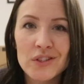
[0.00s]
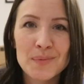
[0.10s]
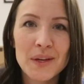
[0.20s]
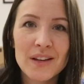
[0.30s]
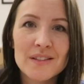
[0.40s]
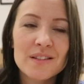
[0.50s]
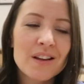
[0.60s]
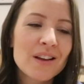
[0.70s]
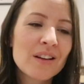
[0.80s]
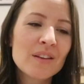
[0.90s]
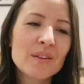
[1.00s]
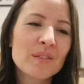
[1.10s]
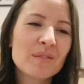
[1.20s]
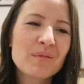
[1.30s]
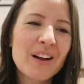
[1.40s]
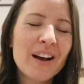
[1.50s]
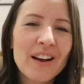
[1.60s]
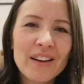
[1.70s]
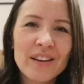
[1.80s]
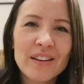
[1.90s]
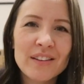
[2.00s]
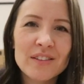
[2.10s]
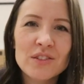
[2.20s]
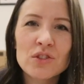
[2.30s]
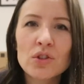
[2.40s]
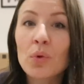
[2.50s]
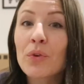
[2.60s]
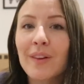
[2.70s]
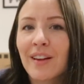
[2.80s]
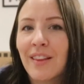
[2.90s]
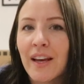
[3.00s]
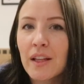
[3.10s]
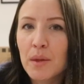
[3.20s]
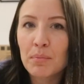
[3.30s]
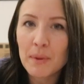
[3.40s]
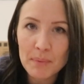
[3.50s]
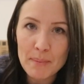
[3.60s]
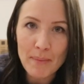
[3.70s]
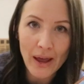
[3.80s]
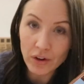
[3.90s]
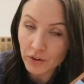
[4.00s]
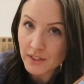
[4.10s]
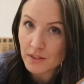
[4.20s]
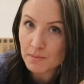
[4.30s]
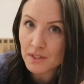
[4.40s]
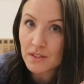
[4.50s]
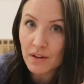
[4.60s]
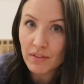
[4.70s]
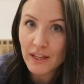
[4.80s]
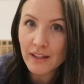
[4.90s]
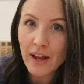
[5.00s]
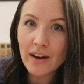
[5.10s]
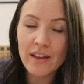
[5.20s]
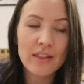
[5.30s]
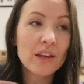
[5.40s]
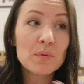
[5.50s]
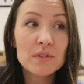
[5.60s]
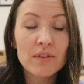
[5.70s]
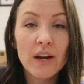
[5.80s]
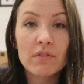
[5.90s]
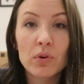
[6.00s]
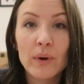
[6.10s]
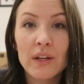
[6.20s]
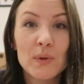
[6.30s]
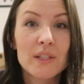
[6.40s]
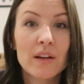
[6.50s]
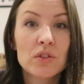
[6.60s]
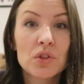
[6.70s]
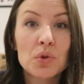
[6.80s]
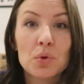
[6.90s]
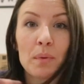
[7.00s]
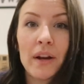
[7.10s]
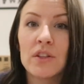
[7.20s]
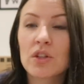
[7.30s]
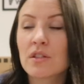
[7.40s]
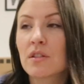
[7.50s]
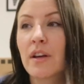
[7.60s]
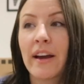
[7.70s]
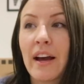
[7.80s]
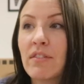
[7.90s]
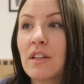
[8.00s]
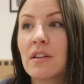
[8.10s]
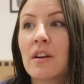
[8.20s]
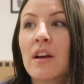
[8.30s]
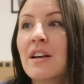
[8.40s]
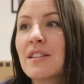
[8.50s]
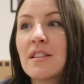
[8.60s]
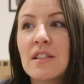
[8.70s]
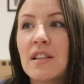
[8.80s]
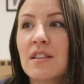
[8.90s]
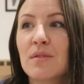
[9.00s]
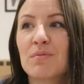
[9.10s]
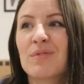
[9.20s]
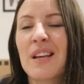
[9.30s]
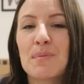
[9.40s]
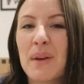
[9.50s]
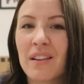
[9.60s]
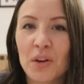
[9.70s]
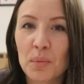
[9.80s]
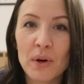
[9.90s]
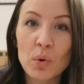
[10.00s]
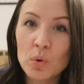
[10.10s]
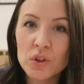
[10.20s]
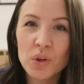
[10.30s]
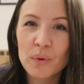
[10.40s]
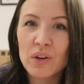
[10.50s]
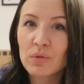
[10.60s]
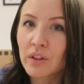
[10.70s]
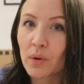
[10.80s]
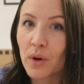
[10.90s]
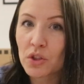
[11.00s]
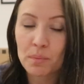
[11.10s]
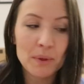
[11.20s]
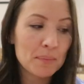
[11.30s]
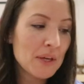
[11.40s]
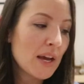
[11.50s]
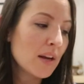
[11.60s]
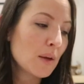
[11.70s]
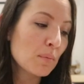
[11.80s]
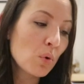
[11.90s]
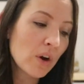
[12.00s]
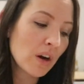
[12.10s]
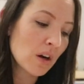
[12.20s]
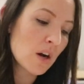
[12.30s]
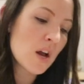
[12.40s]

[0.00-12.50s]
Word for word: just because I don't really like the Blippi mannerisms and stuff like that. I think it was fine for when he was like two, but I just, I haven't, since he has been a little bit older, we don't really watch Blippi anymore.